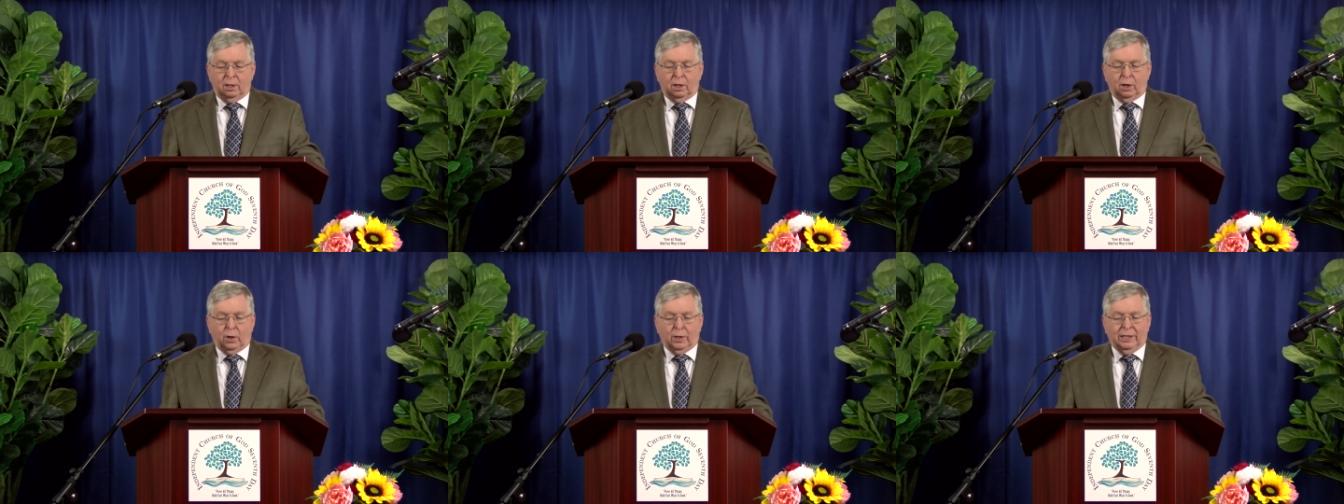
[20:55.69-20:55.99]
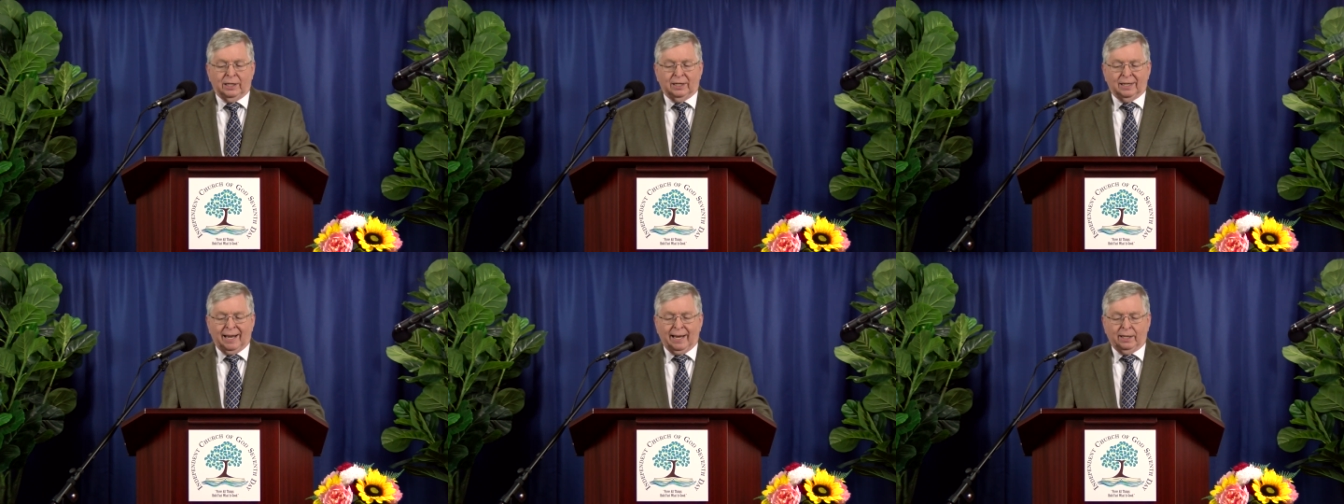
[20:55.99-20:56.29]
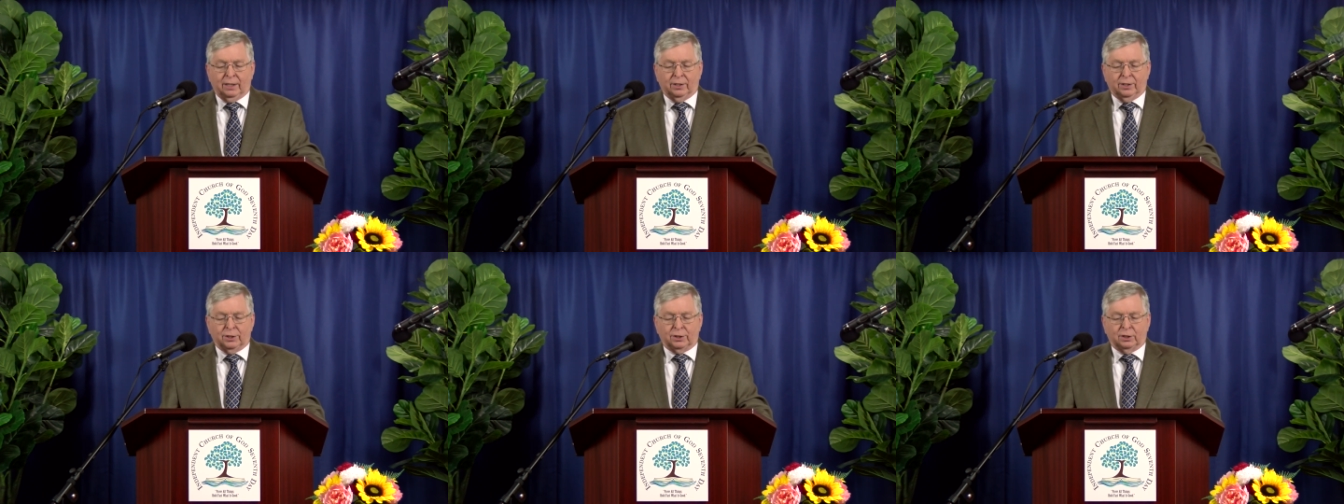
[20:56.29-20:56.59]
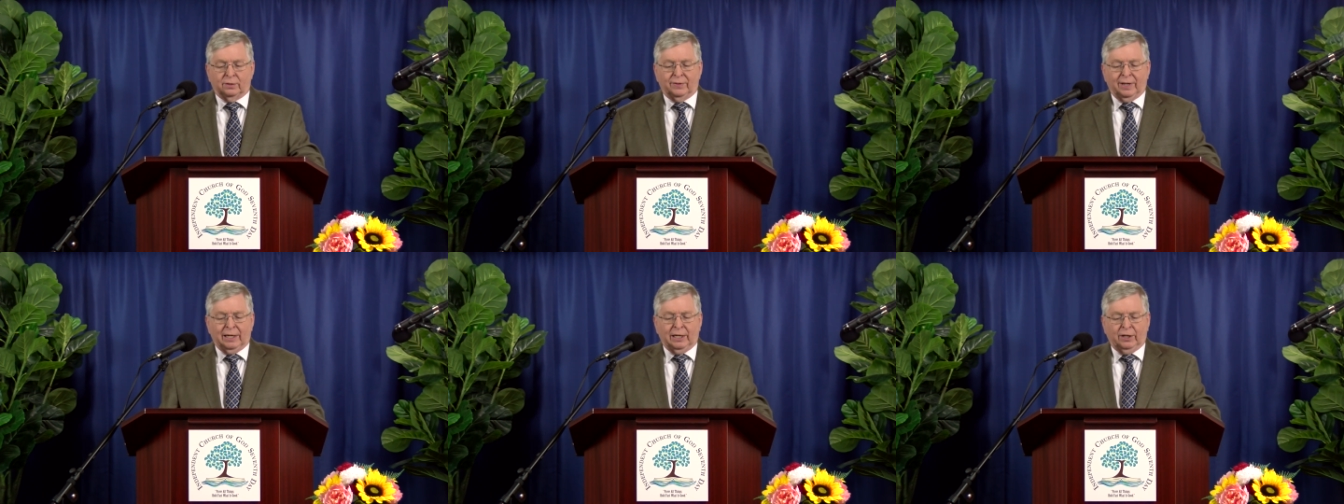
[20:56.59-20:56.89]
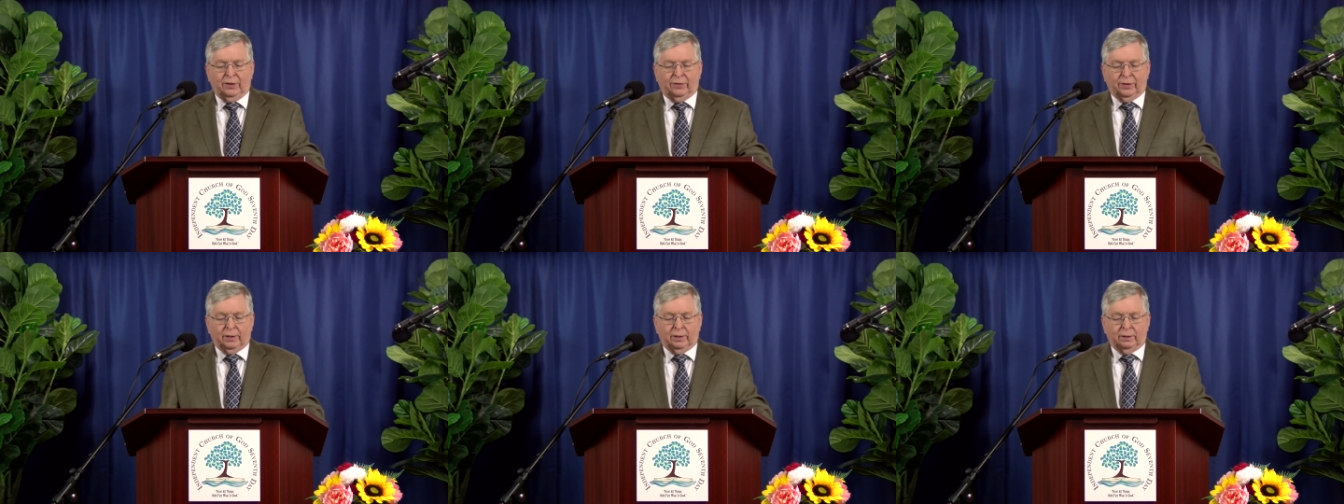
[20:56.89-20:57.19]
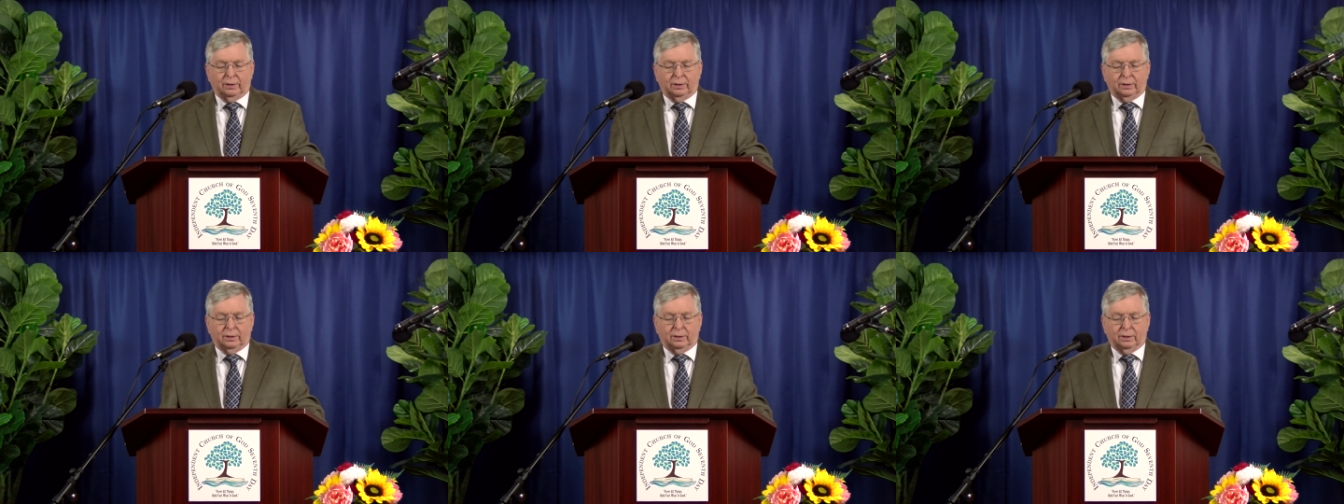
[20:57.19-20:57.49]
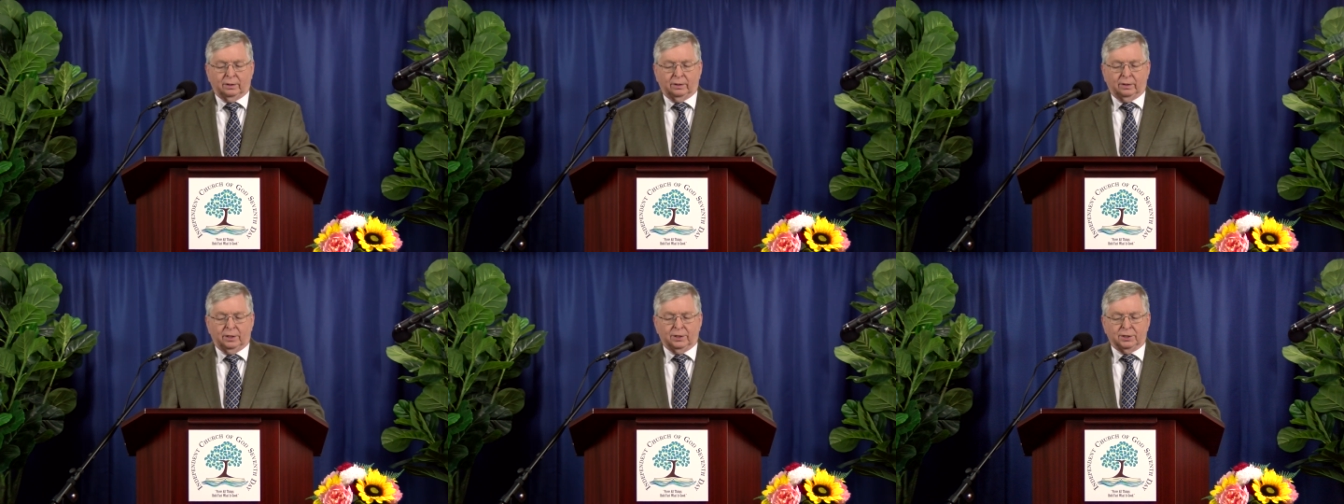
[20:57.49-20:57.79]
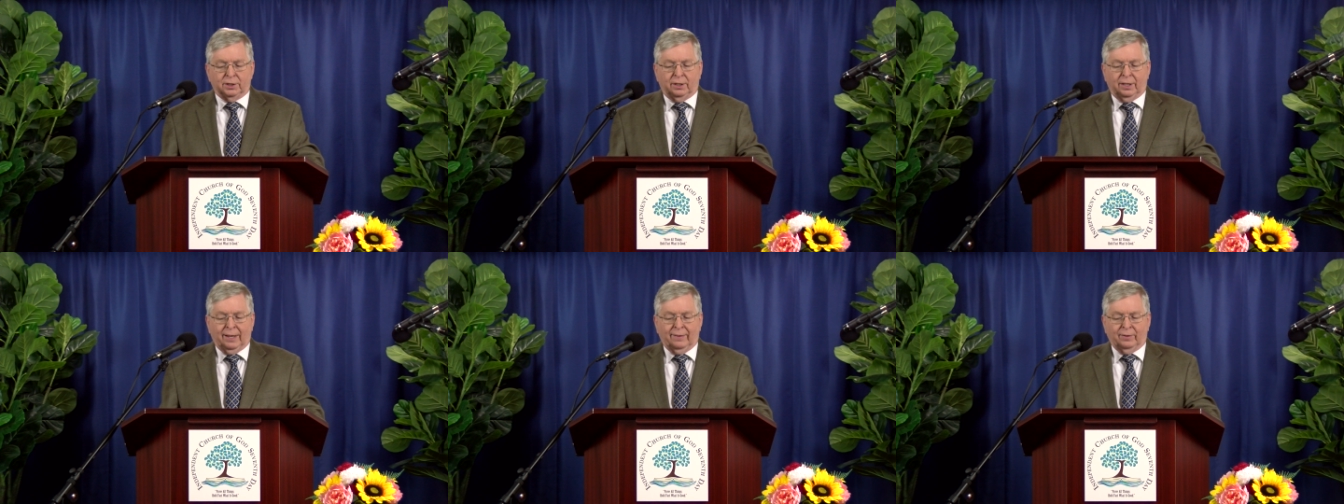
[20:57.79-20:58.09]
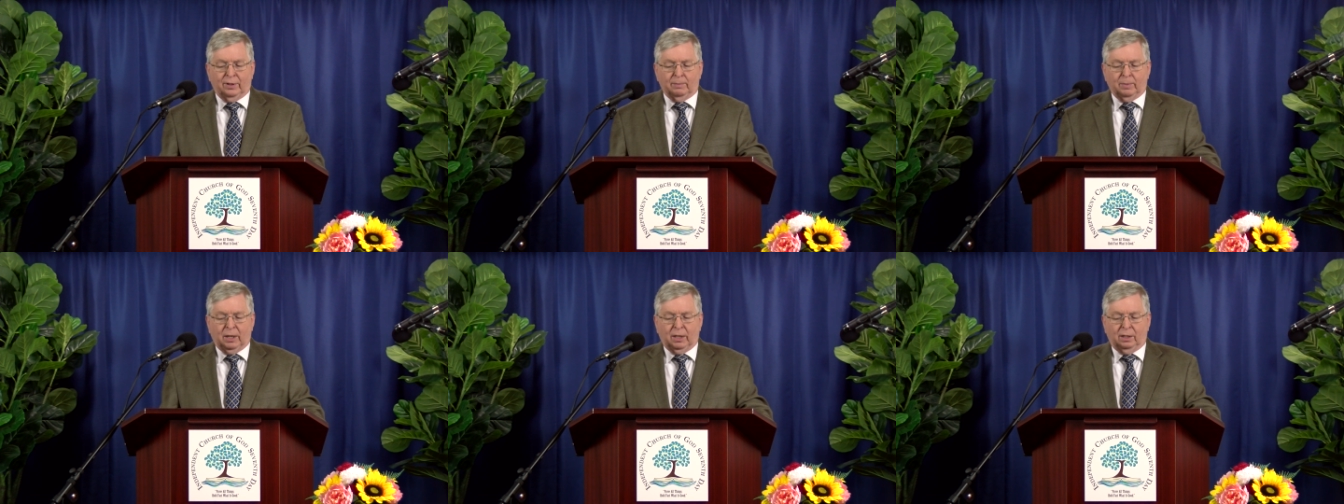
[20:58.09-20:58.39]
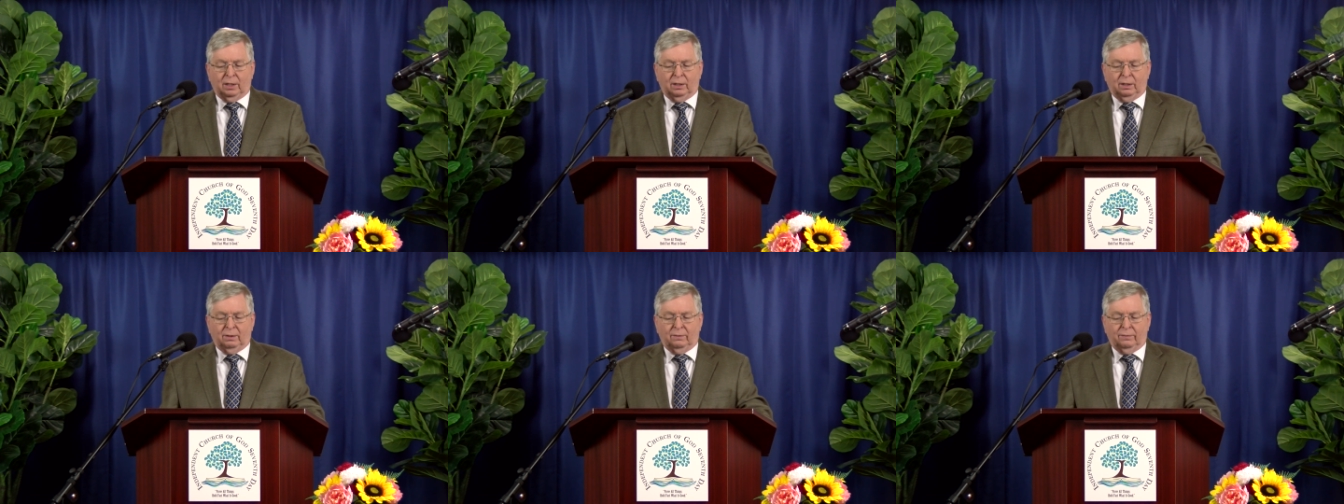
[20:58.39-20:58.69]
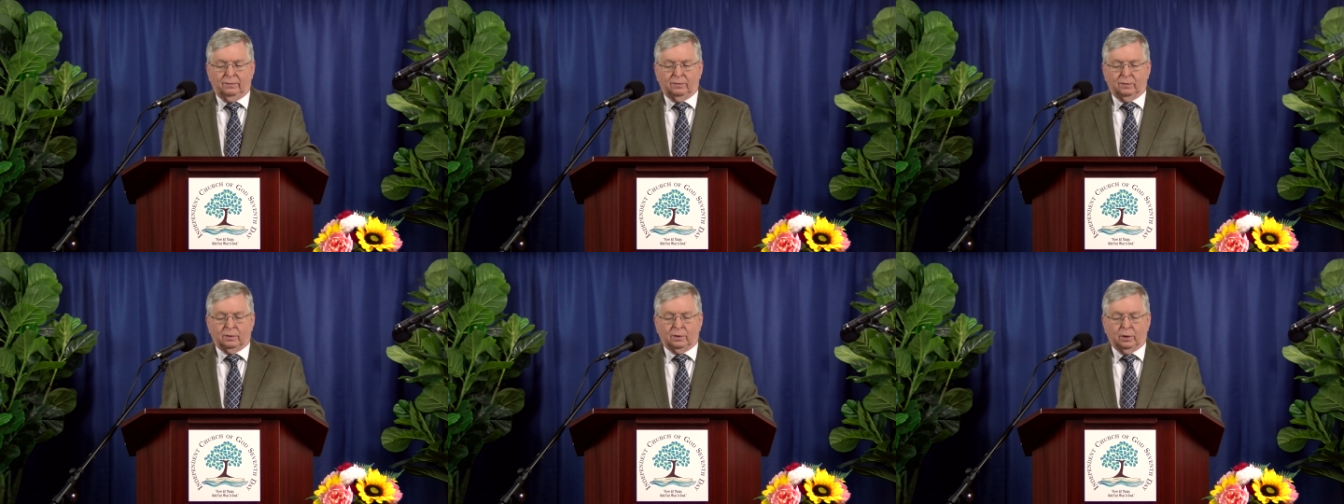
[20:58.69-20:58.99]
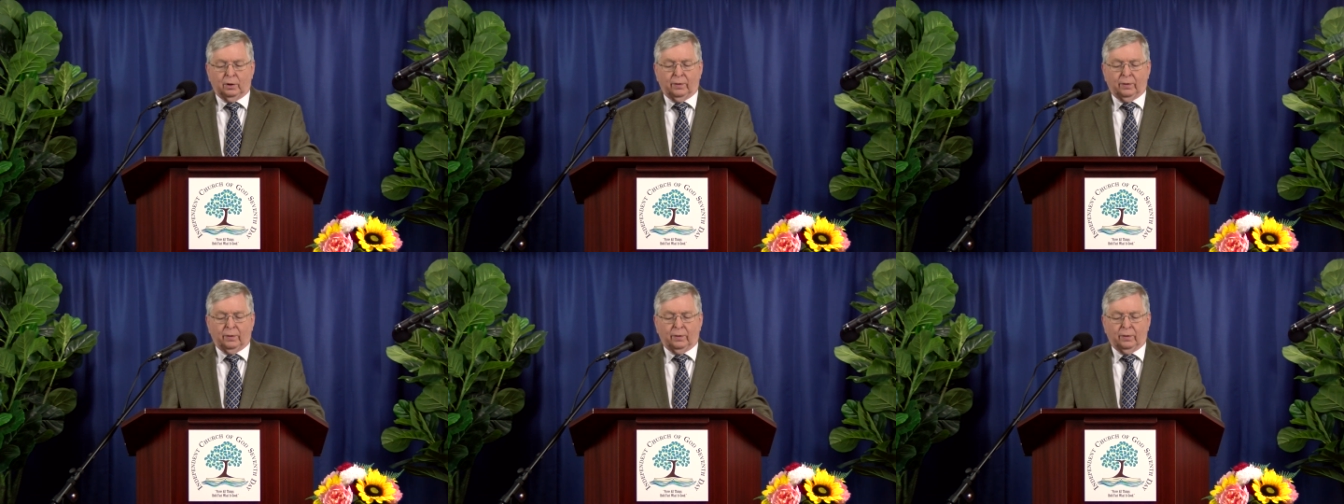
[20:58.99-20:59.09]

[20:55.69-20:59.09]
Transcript: or any likeness of anything that is in heaven above,